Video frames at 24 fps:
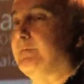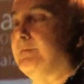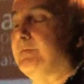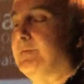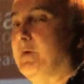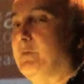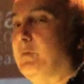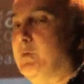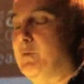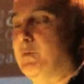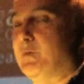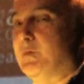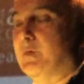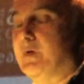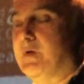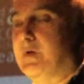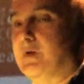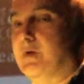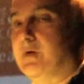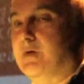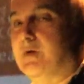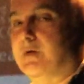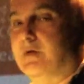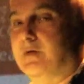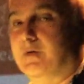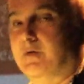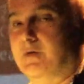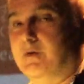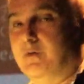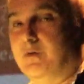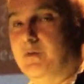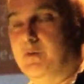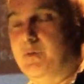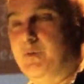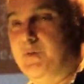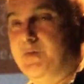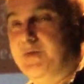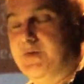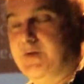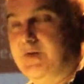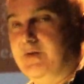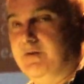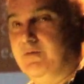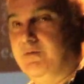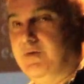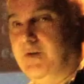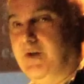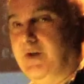Now we
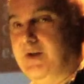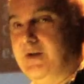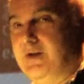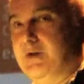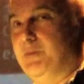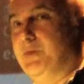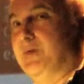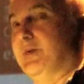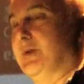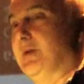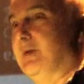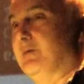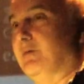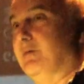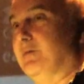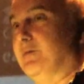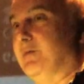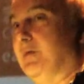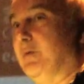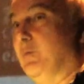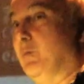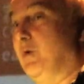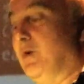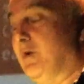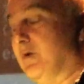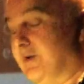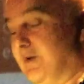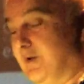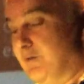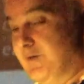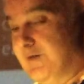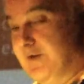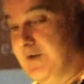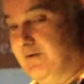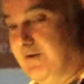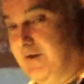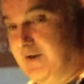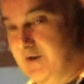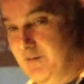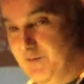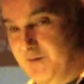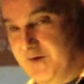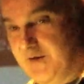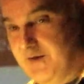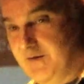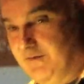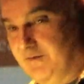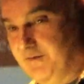receive 80% of our funding. We're lucky to receive
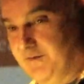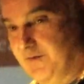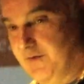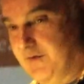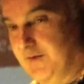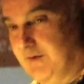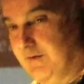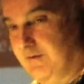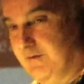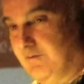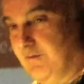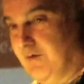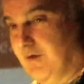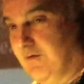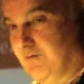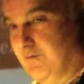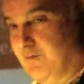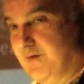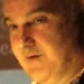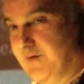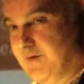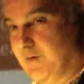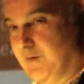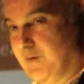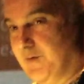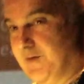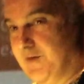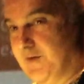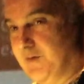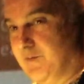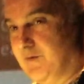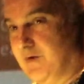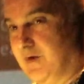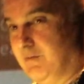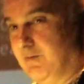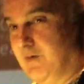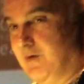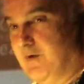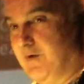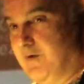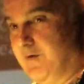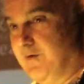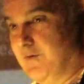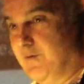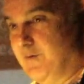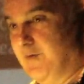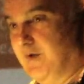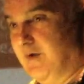80% of our funding from government sources, primarily
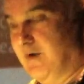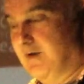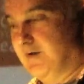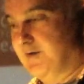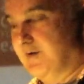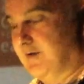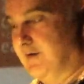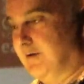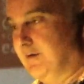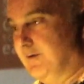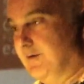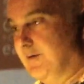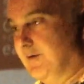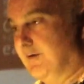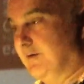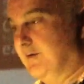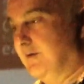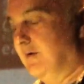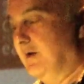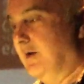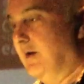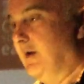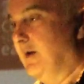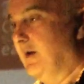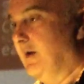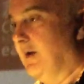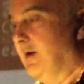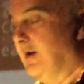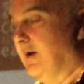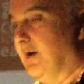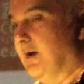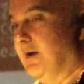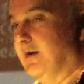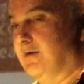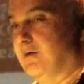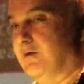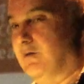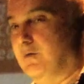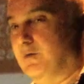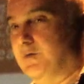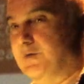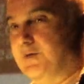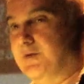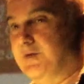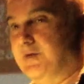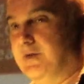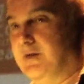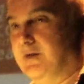through the Arts Council and
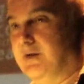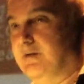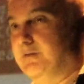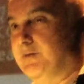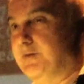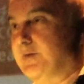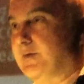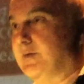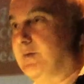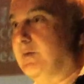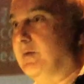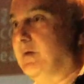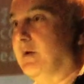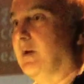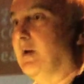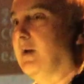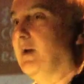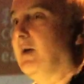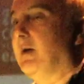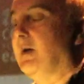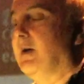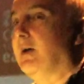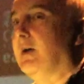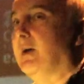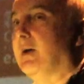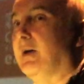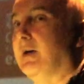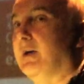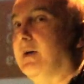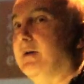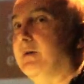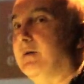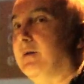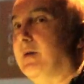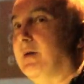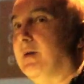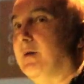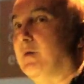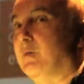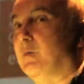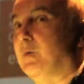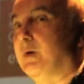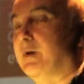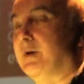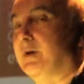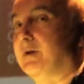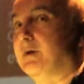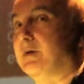Cork City Council, and they
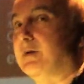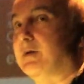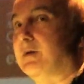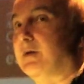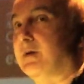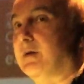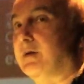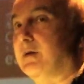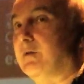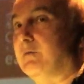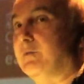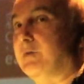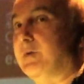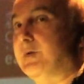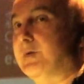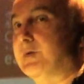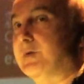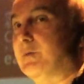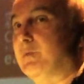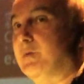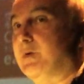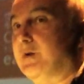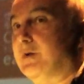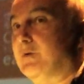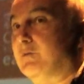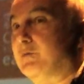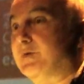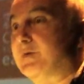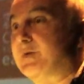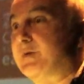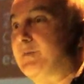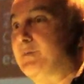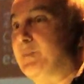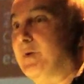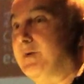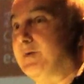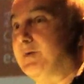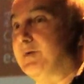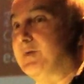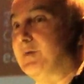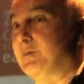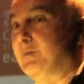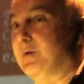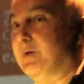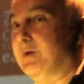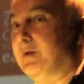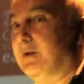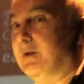quite reasonably and
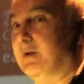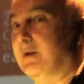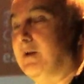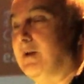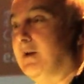responsibly